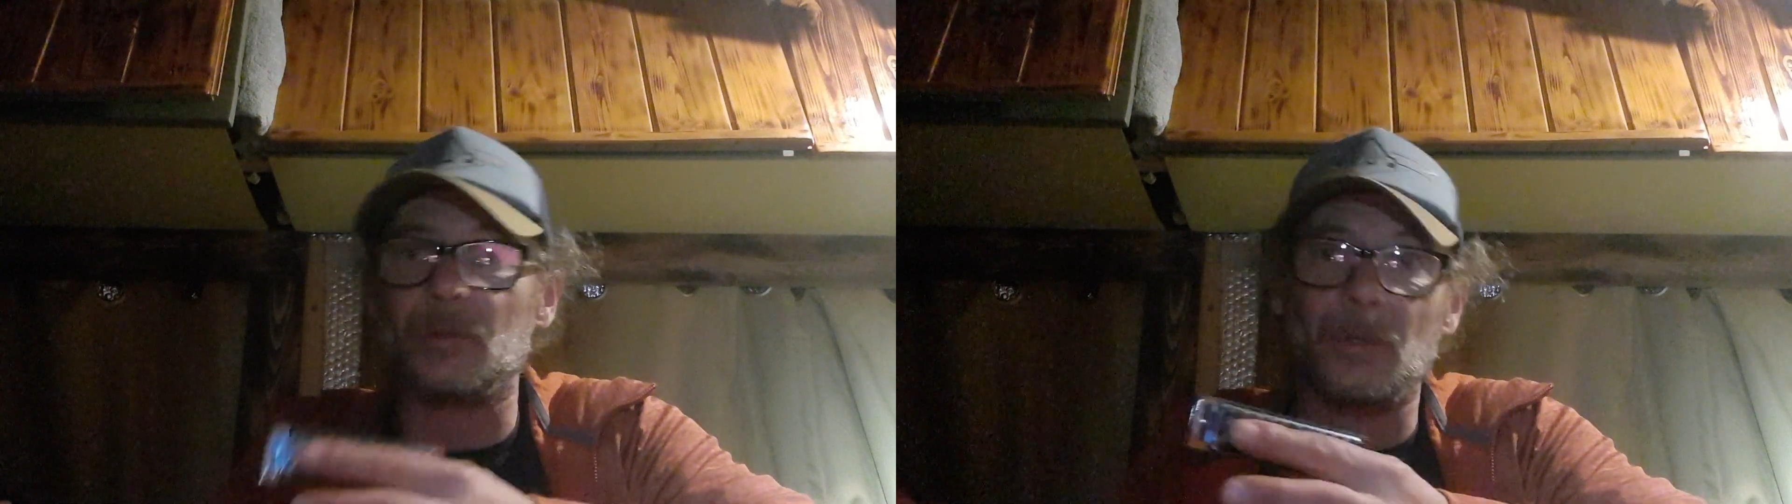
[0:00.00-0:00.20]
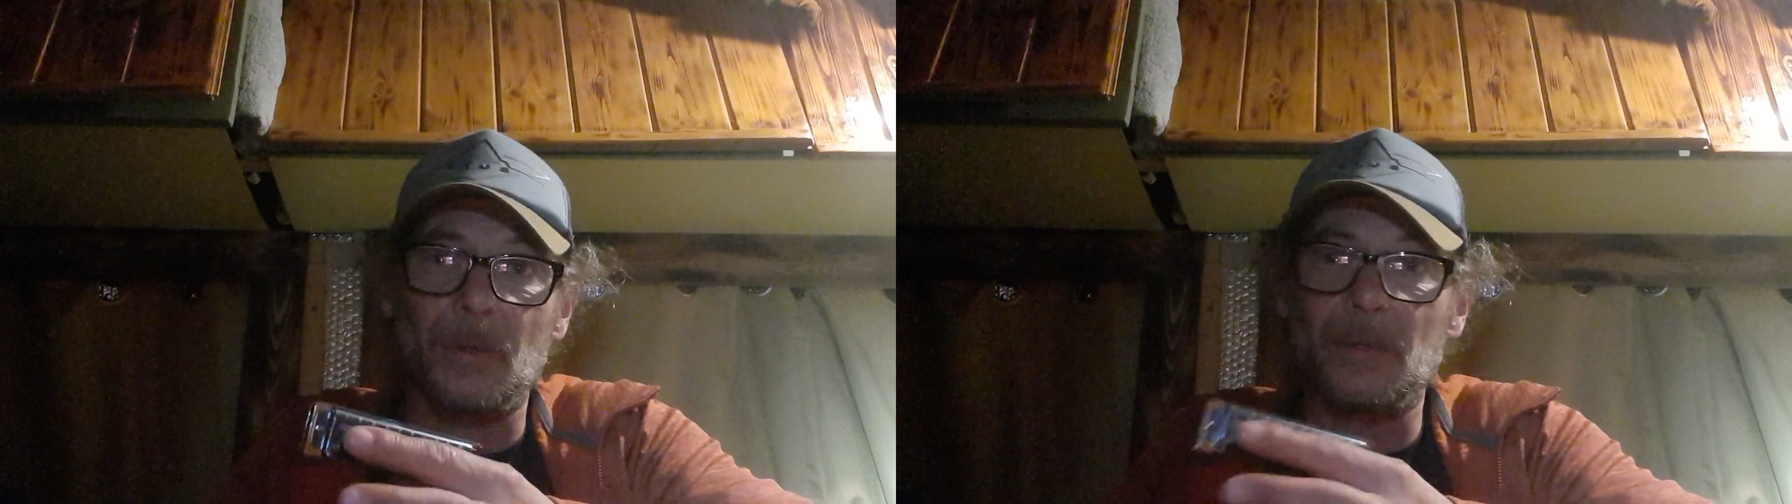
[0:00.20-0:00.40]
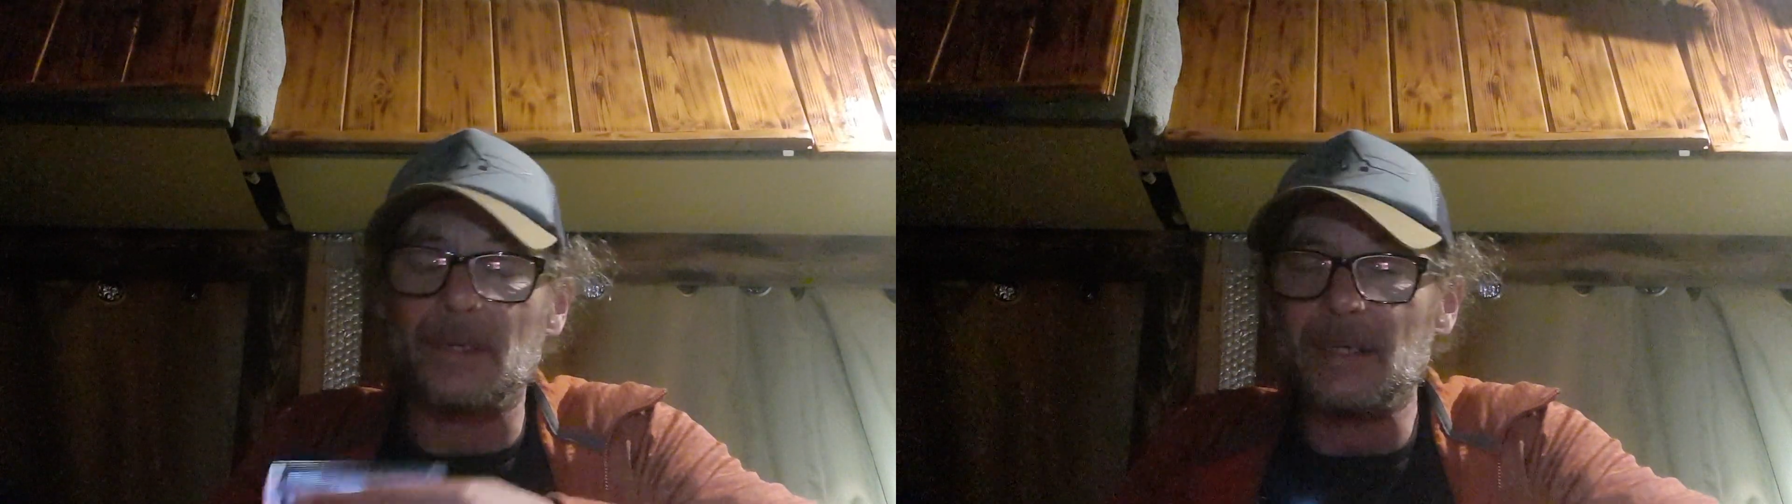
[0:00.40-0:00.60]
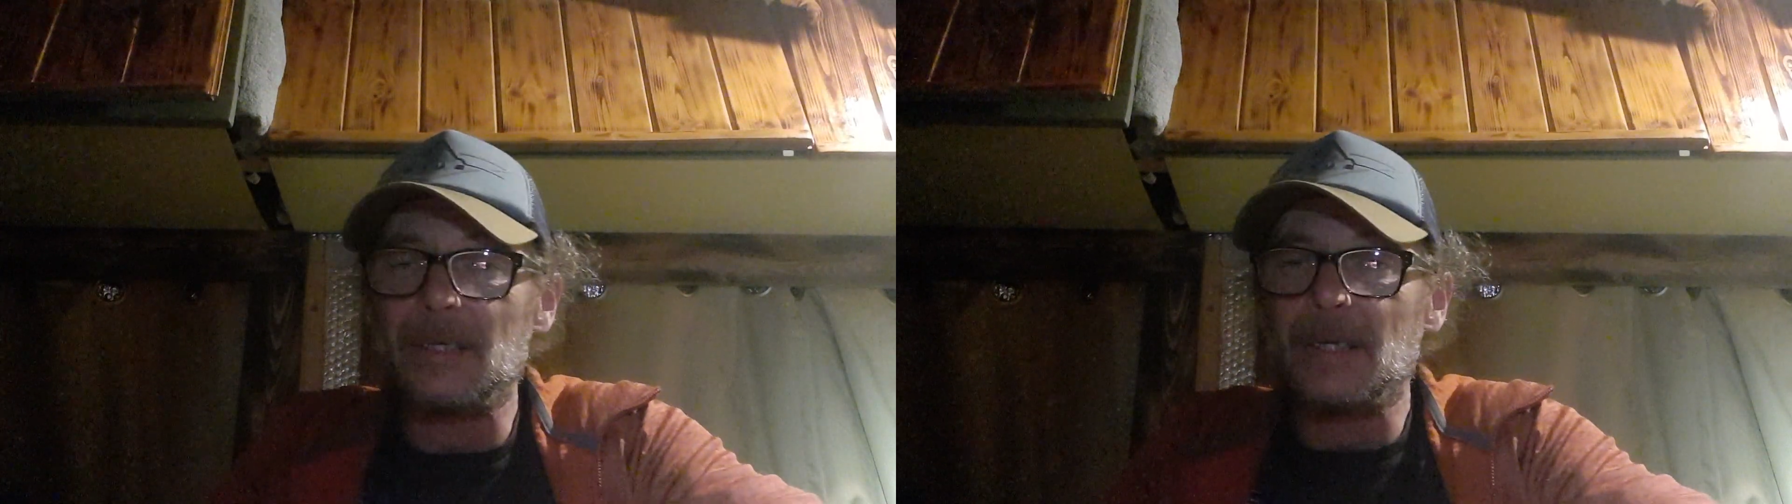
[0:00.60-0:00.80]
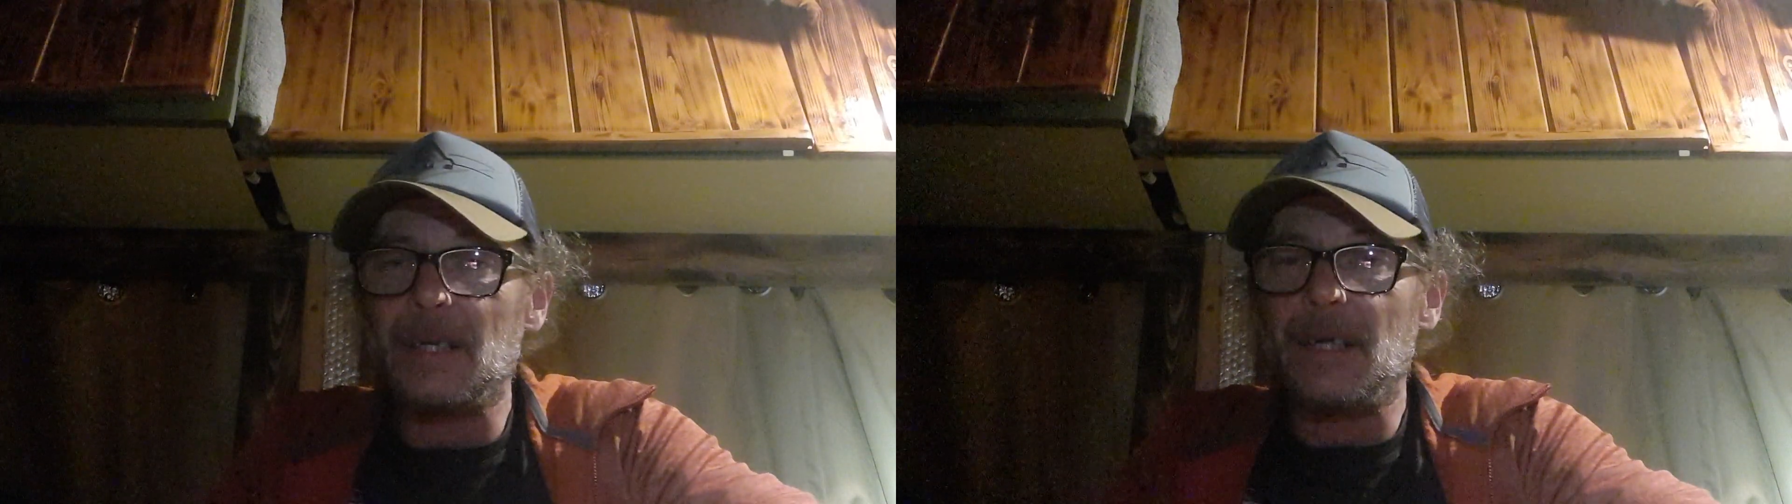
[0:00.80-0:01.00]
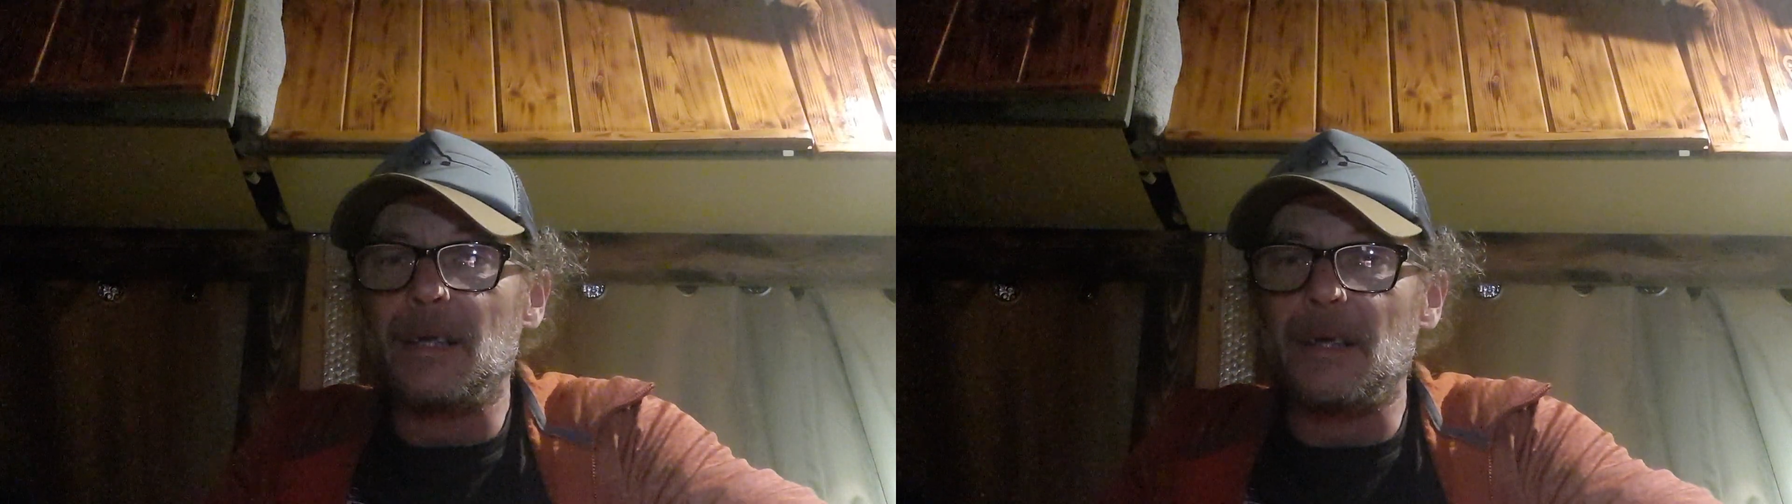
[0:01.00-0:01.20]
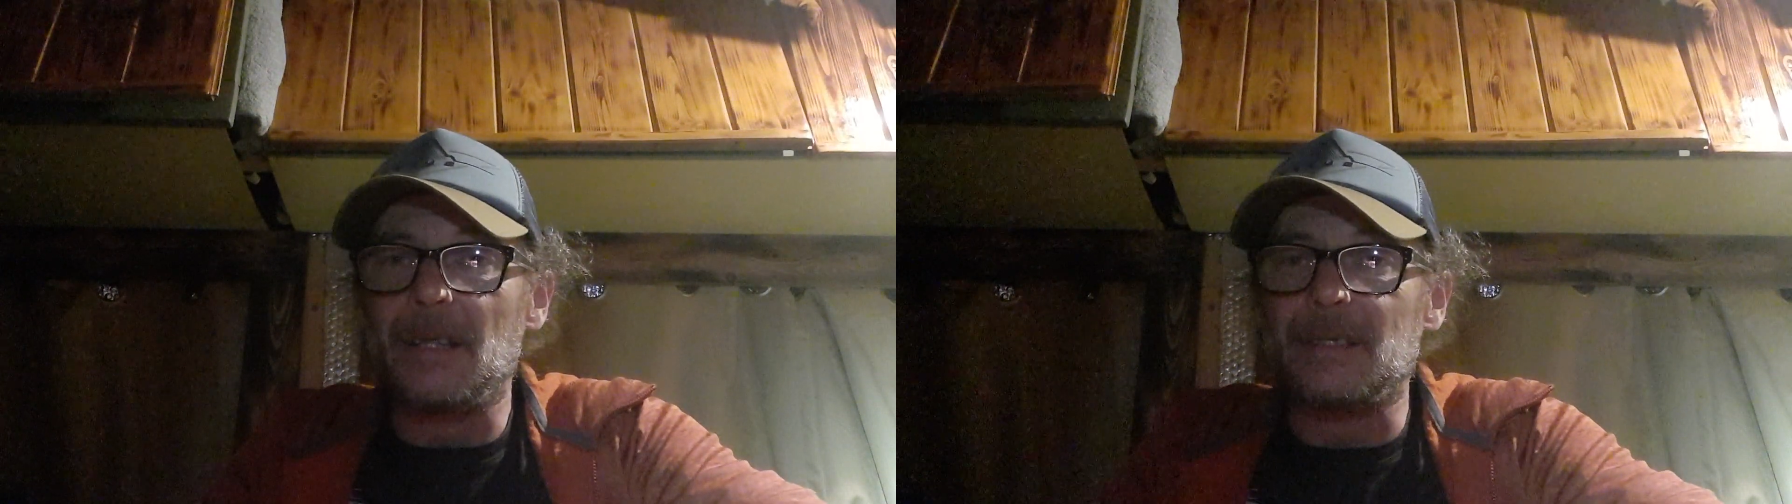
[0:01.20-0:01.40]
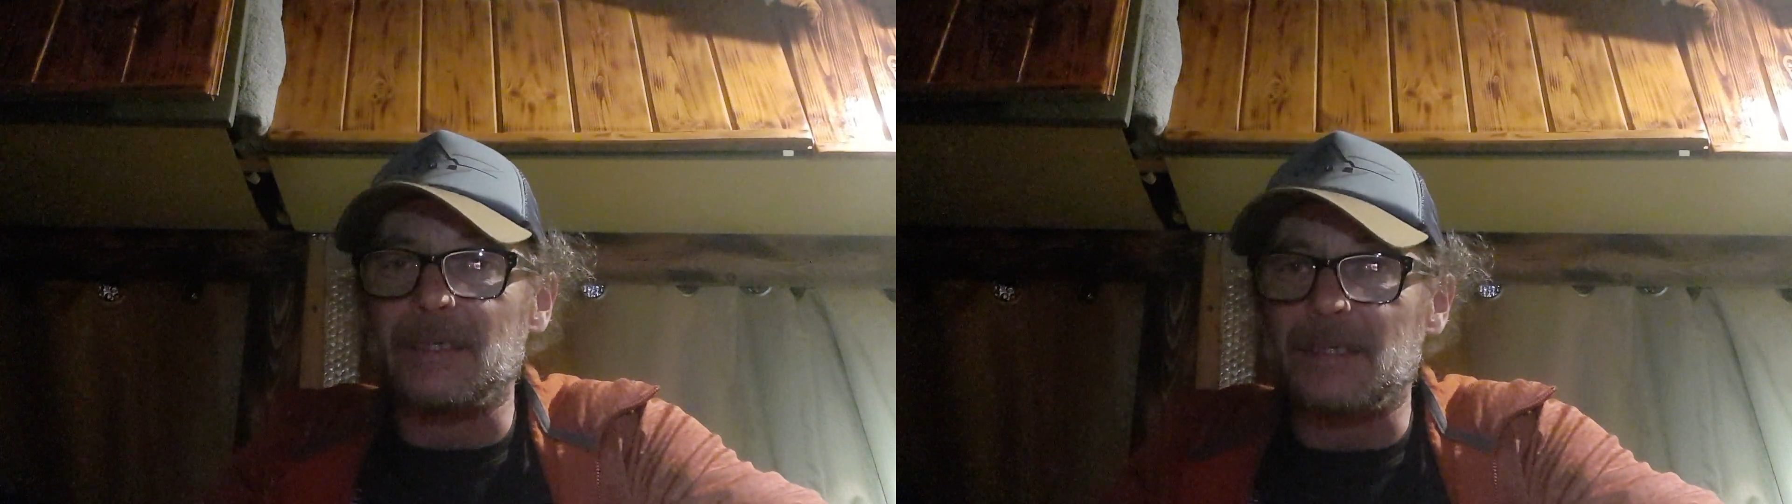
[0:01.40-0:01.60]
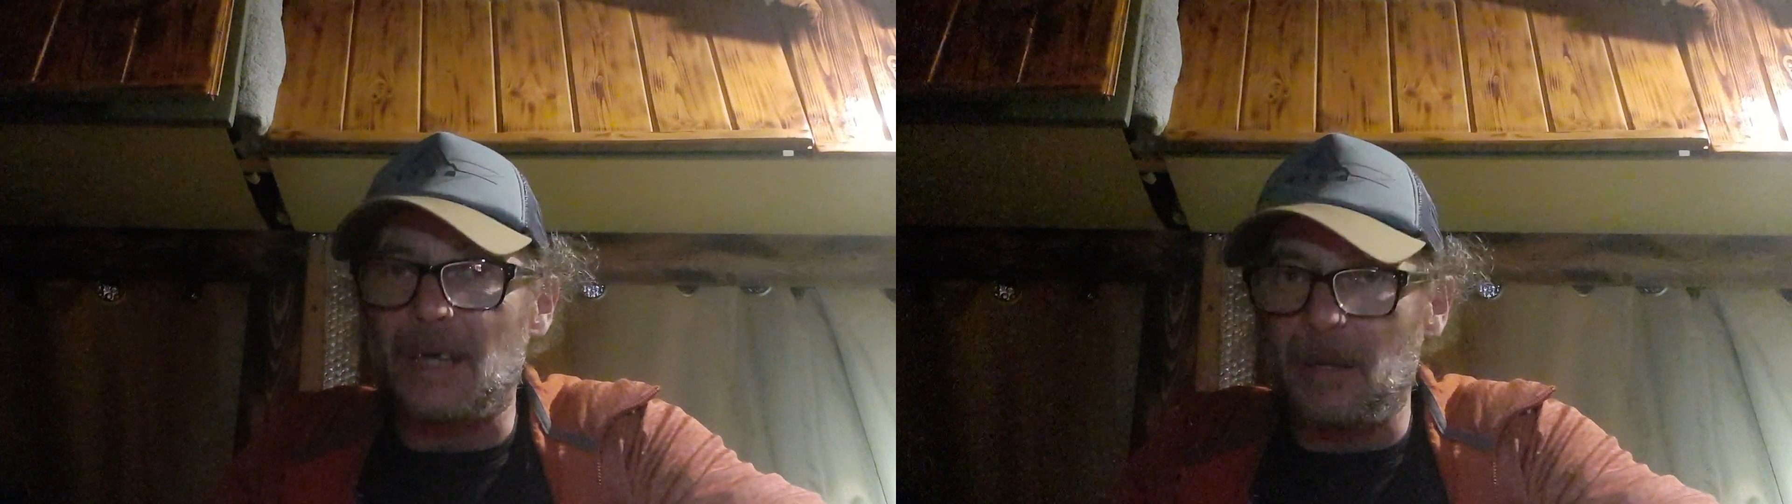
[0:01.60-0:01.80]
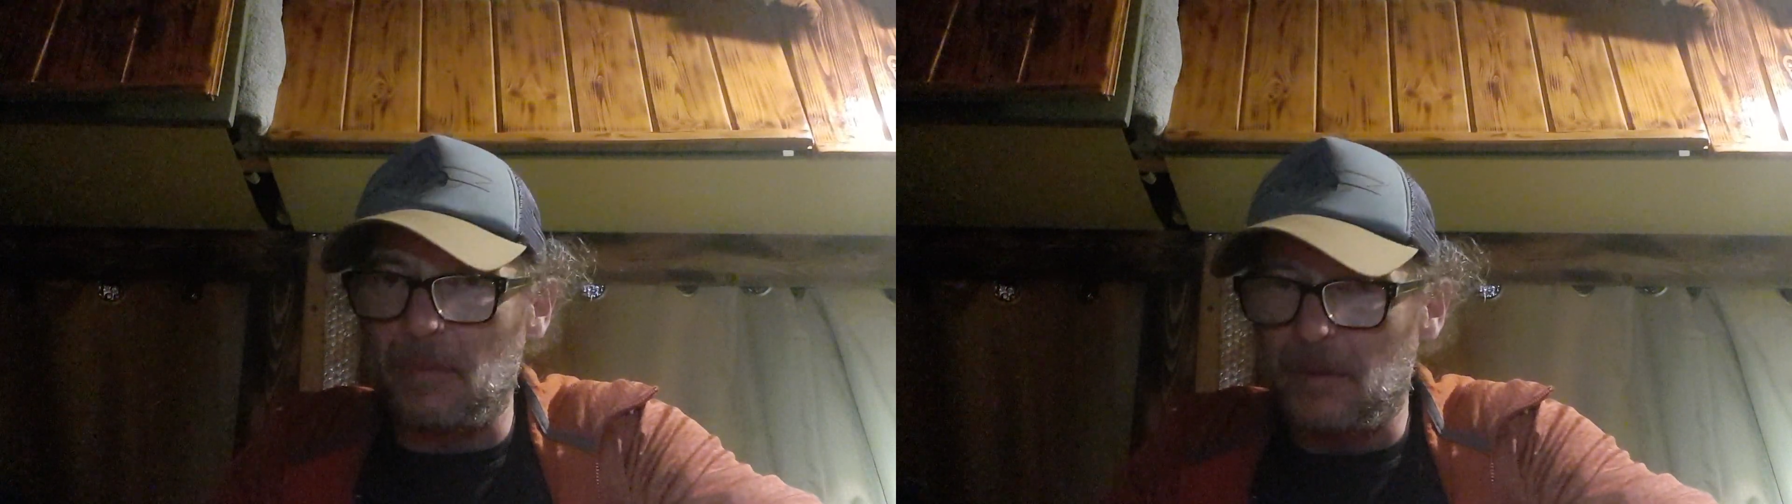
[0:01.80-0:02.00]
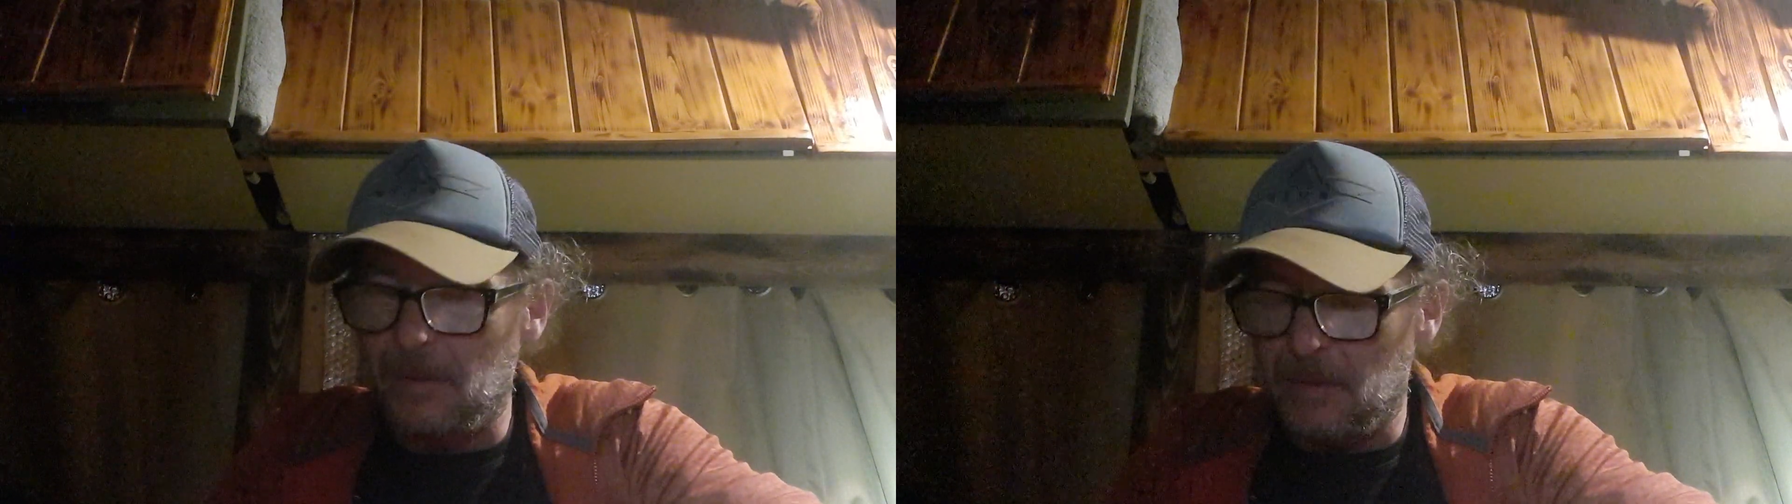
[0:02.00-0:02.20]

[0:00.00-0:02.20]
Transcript: or entertainment